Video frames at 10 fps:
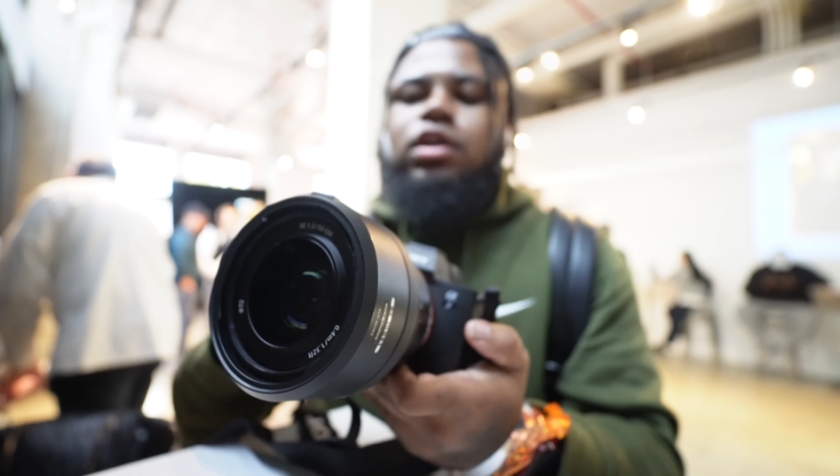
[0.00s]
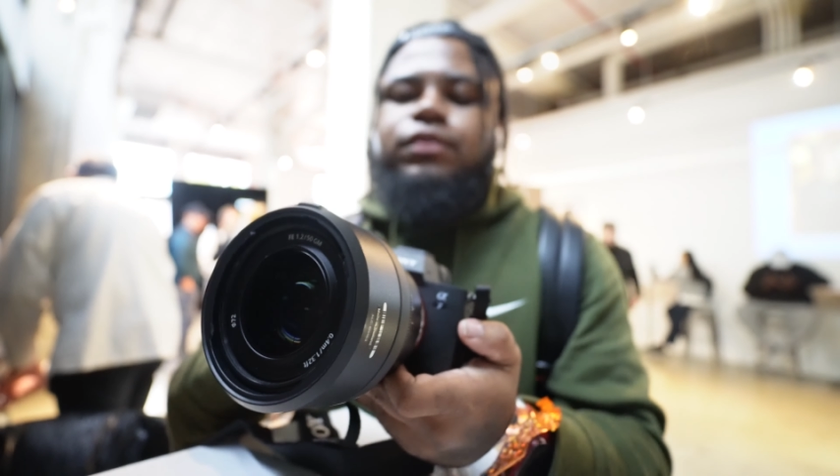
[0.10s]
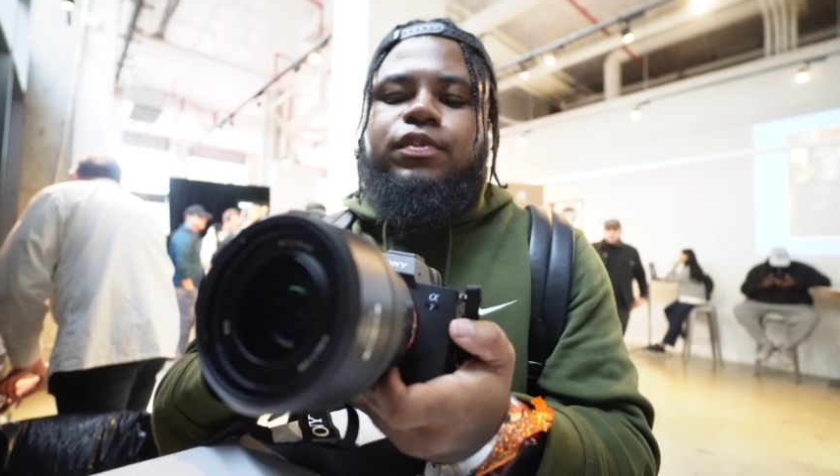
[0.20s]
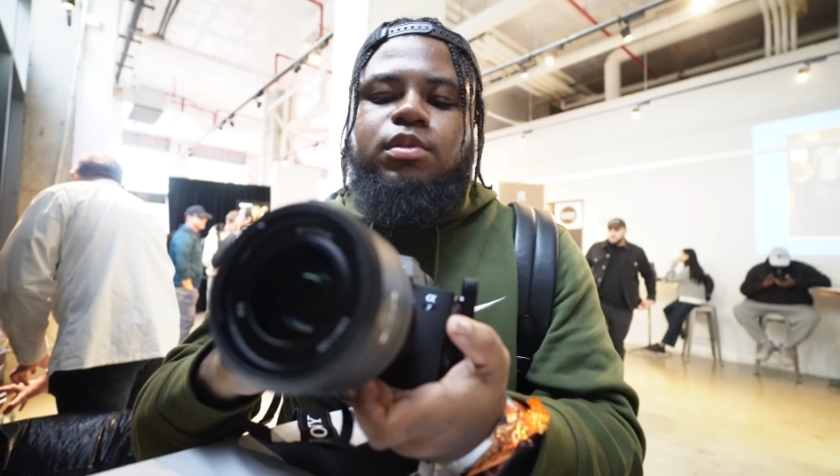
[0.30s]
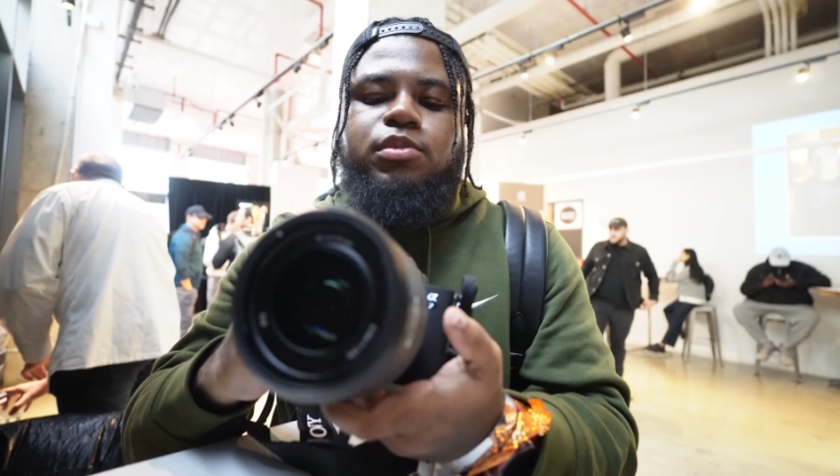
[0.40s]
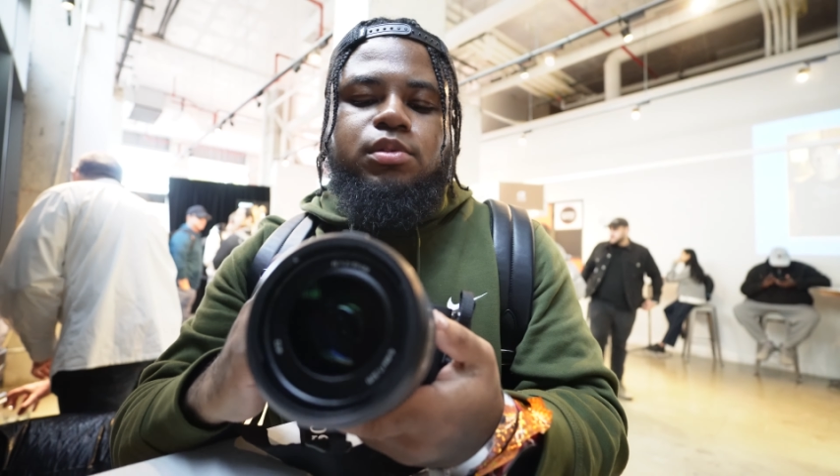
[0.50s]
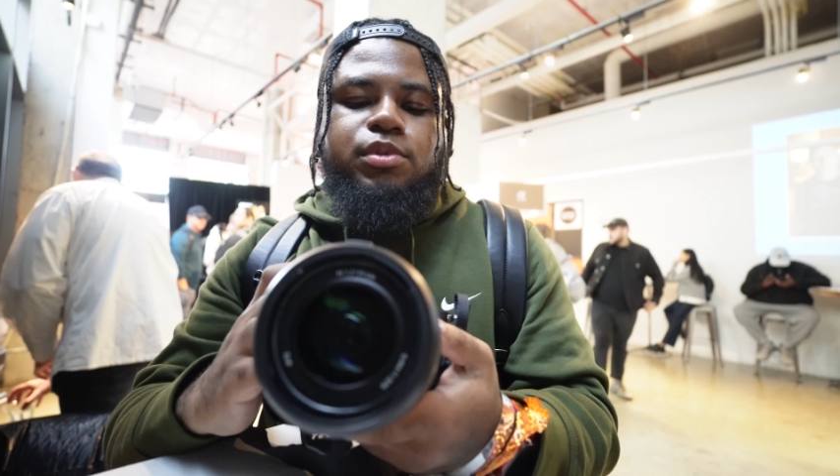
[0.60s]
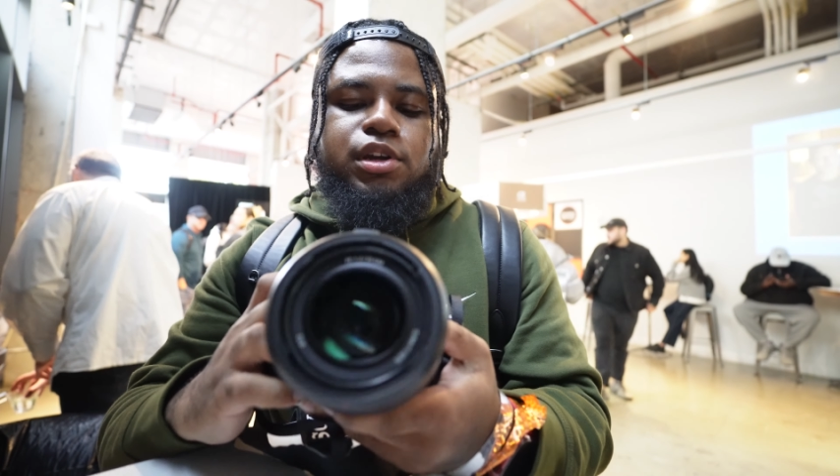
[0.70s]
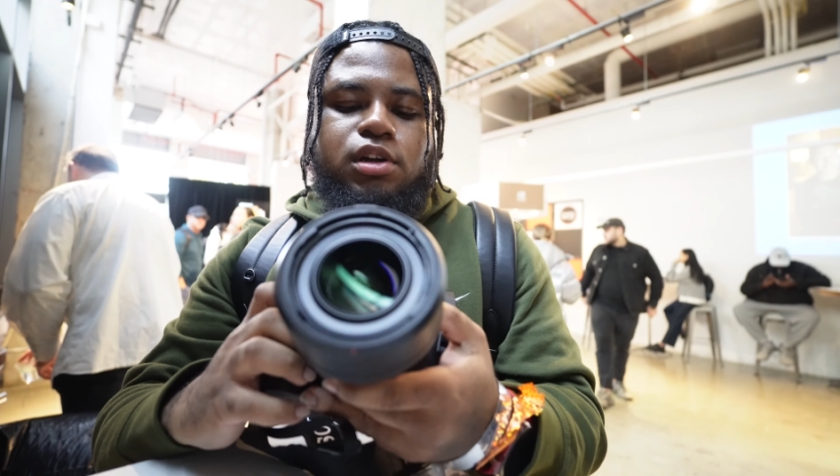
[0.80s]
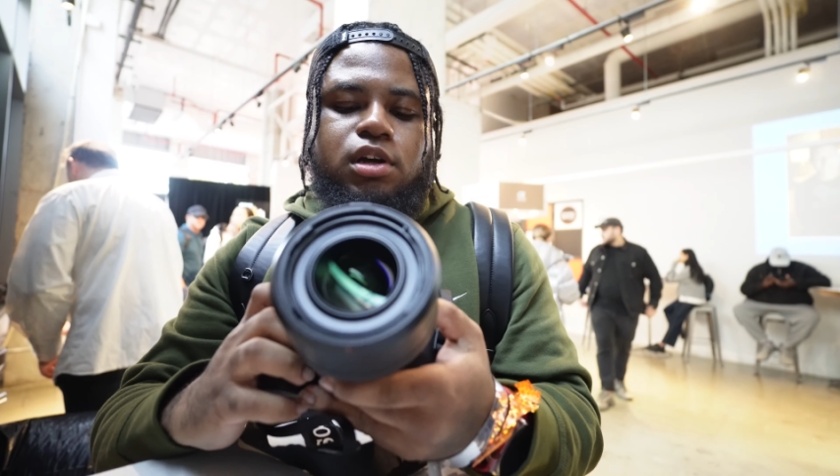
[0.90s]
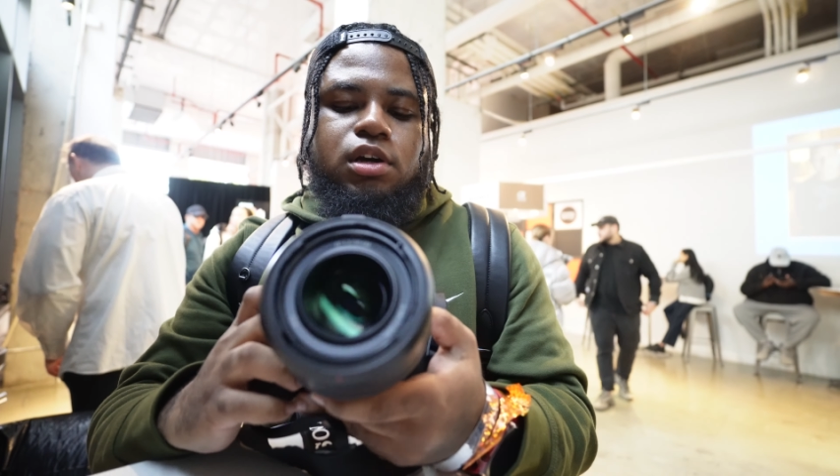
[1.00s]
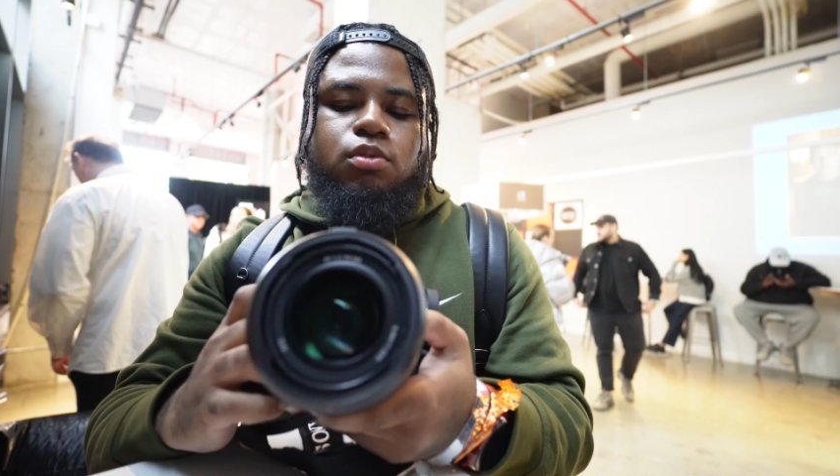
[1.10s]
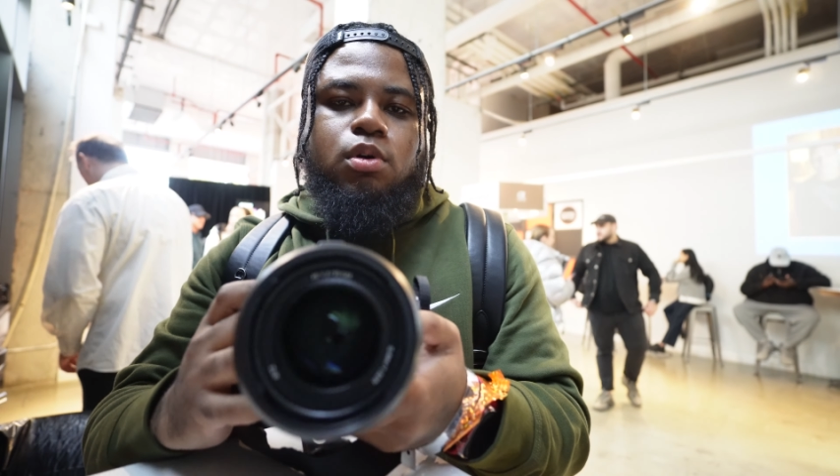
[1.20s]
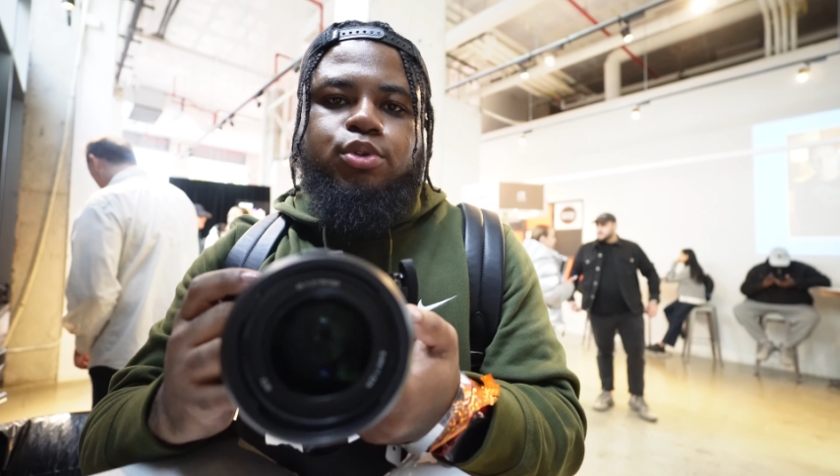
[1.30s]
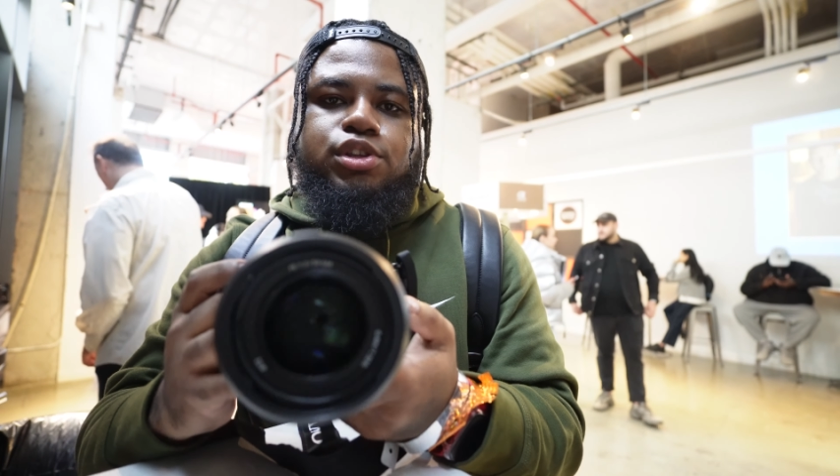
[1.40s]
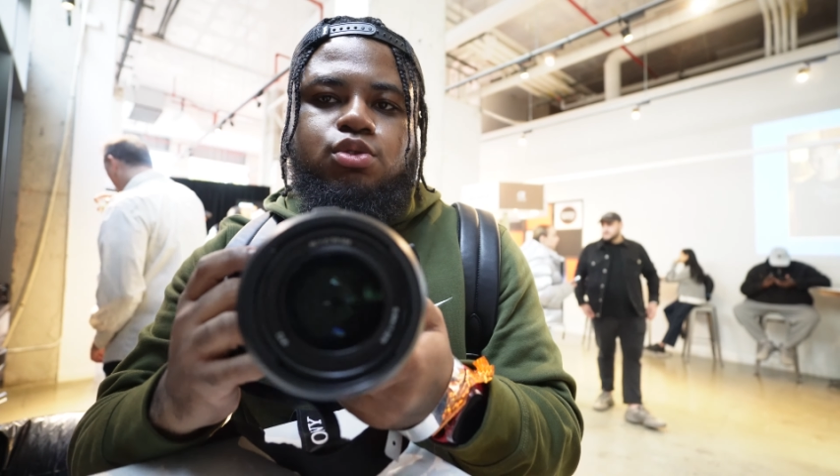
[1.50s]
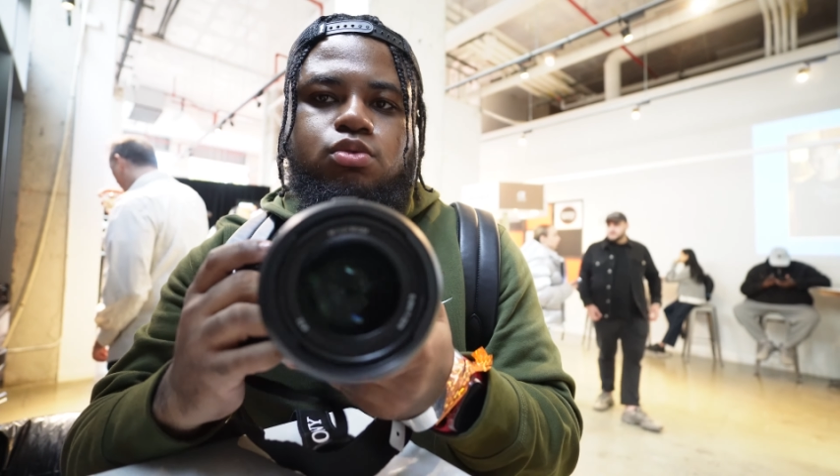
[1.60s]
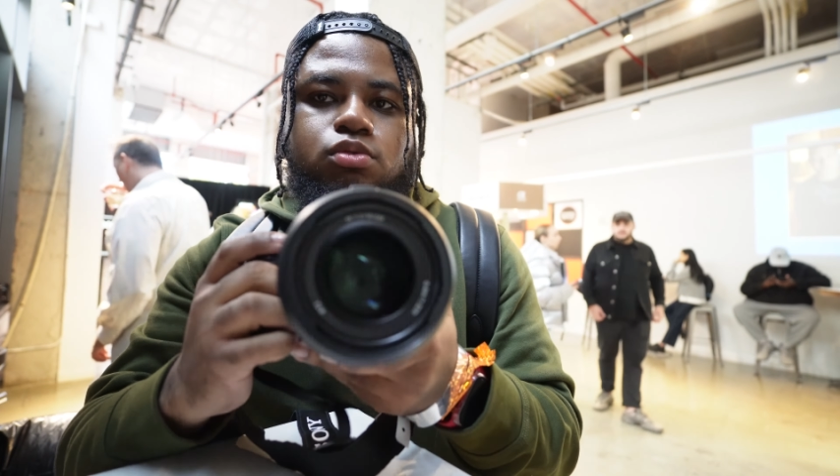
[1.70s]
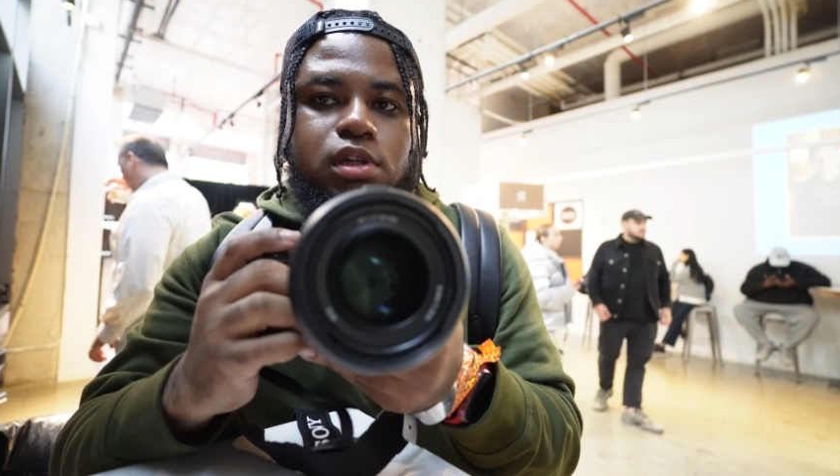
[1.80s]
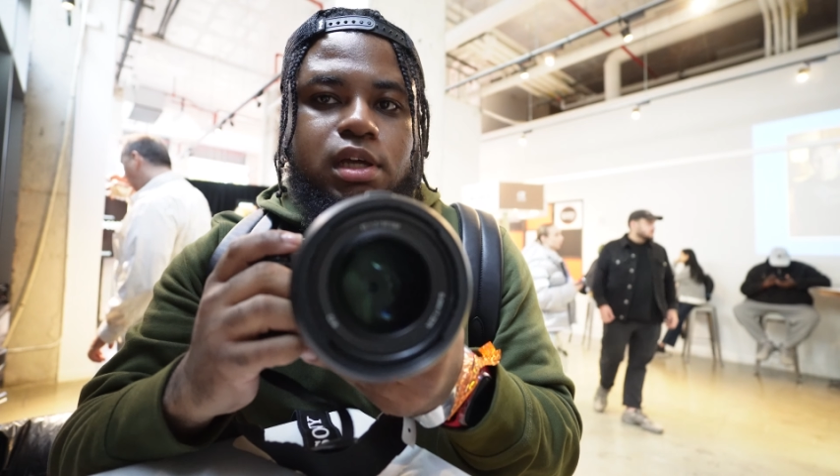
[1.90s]
a 50 millimeter uh,
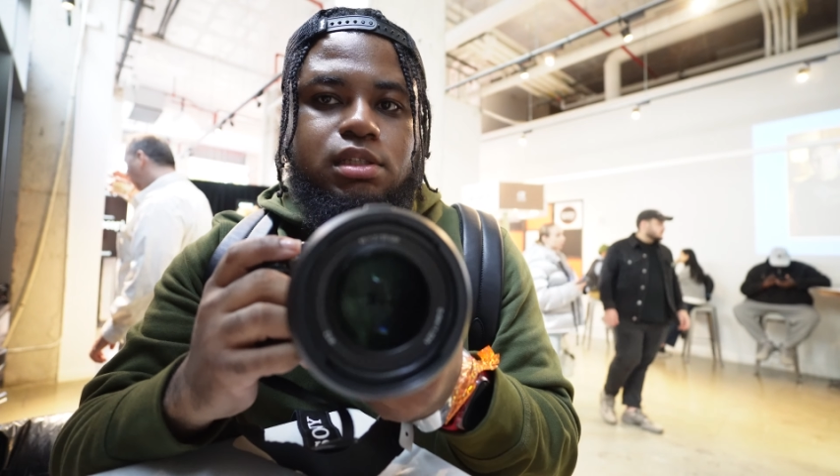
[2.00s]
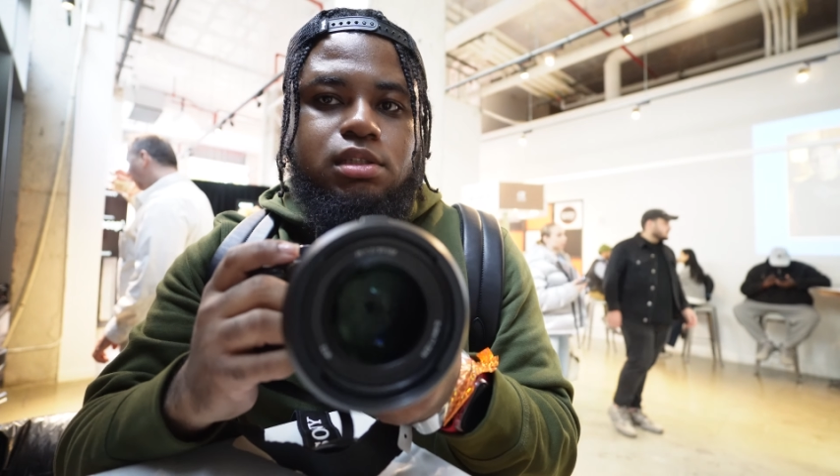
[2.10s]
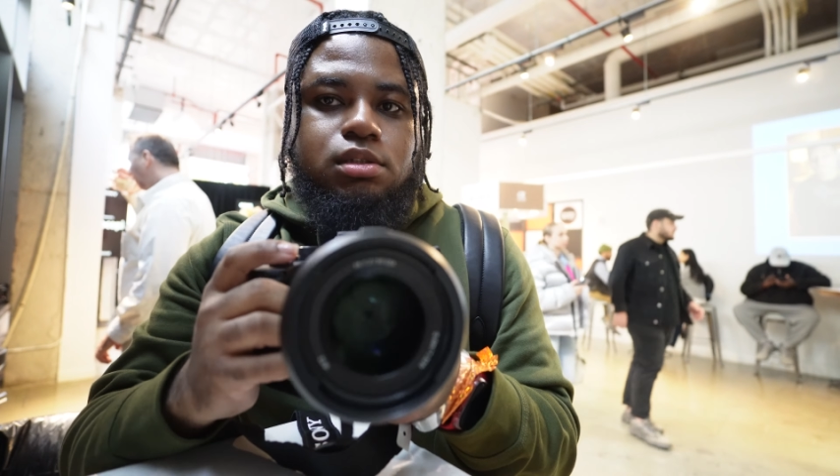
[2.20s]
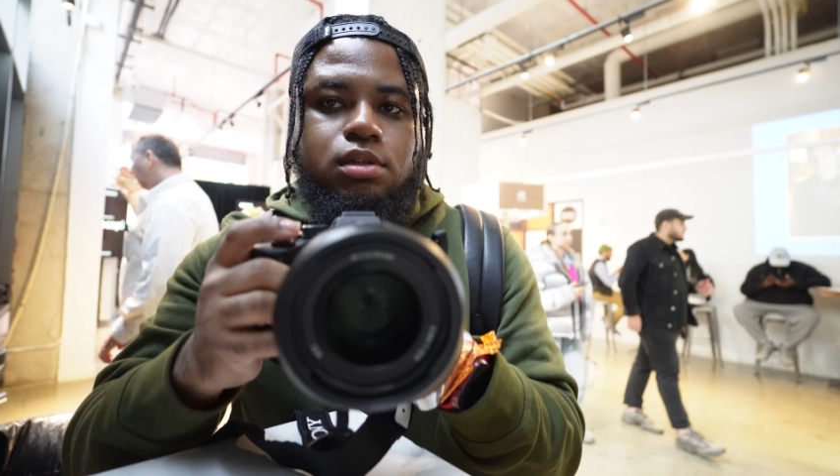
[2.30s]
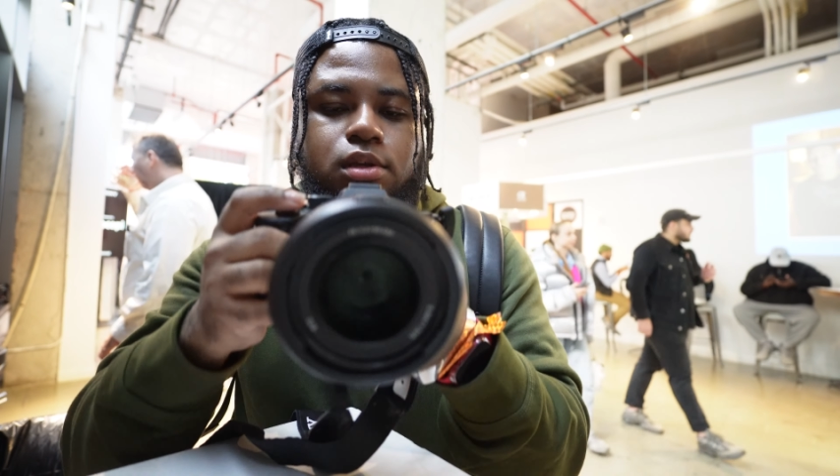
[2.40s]
1.2 lens.